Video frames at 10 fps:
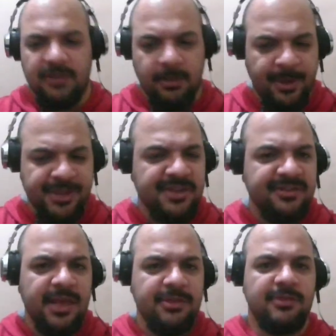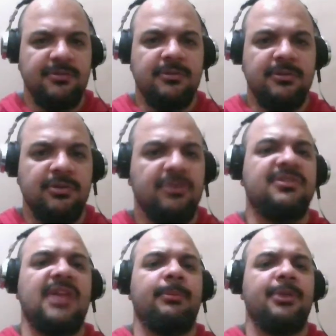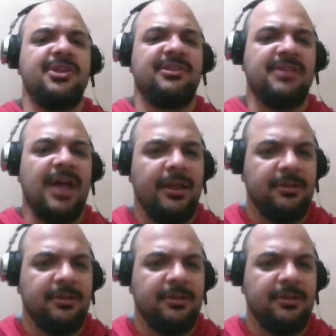a bunch of sketches to establish a style,